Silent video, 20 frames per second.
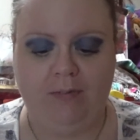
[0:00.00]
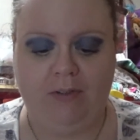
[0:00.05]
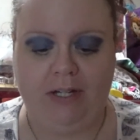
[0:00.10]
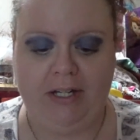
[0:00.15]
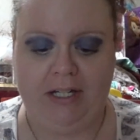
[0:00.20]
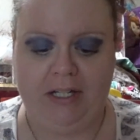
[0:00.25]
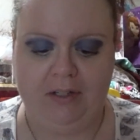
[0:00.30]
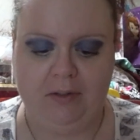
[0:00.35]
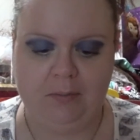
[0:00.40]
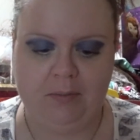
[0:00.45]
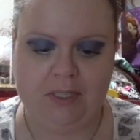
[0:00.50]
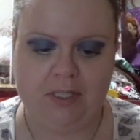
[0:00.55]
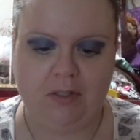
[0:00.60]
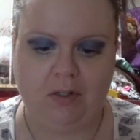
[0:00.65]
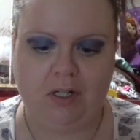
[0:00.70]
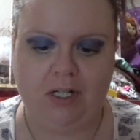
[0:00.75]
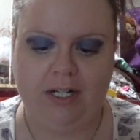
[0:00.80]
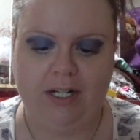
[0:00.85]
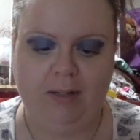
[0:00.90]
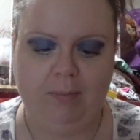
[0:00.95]
I am
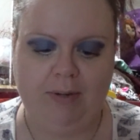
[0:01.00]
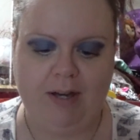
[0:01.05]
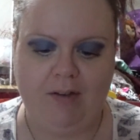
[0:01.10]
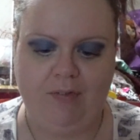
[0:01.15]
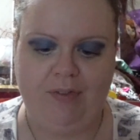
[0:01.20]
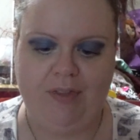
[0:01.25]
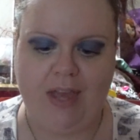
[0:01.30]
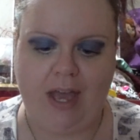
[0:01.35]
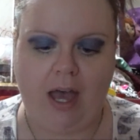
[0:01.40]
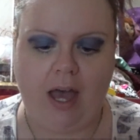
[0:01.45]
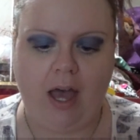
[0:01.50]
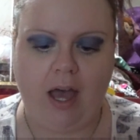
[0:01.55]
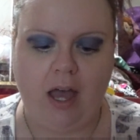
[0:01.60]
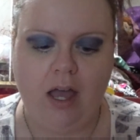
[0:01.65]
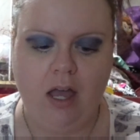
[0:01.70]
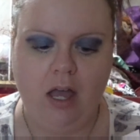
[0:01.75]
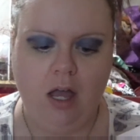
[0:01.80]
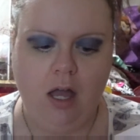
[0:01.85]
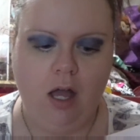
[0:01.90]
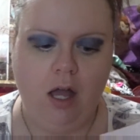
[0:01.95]
sorry about that,
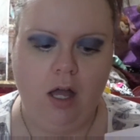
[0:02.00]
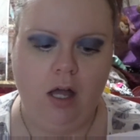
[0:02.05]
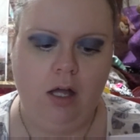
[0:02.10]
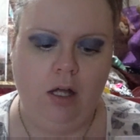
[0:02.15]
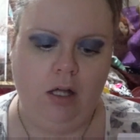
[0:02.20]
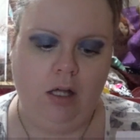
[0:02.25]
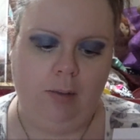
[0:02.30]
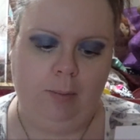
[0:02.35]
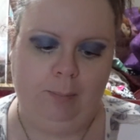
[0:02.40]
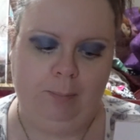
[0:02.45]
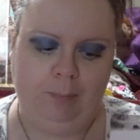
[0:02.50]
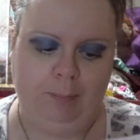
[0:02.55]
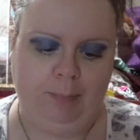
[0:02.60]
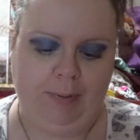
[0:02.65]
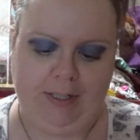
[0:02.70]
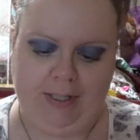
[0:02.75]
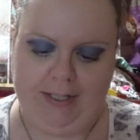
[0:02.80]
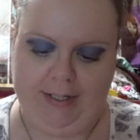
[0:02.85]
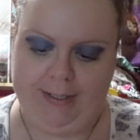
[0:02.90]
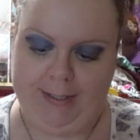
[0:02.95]

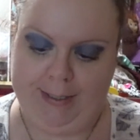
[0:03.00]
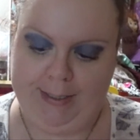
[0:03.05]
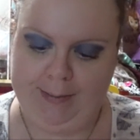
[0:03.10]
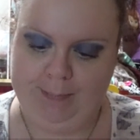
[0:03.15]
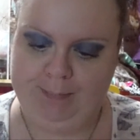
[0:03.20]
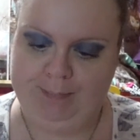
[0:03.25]
but